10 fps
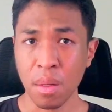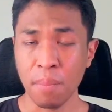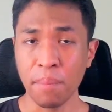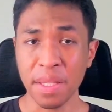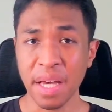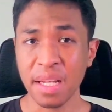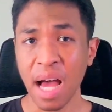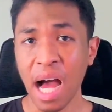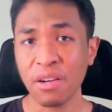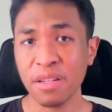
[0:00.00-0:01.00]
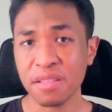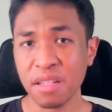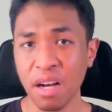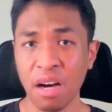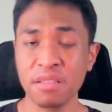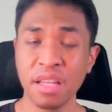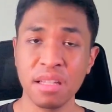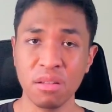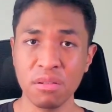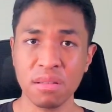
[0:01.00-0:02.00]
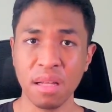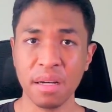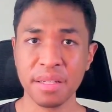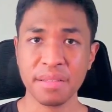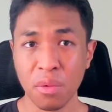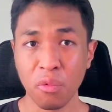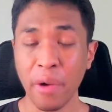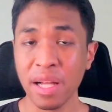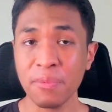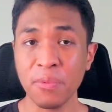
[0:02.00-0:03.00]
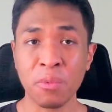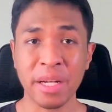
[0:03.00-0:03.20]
But then how does the content look like? Well, from what I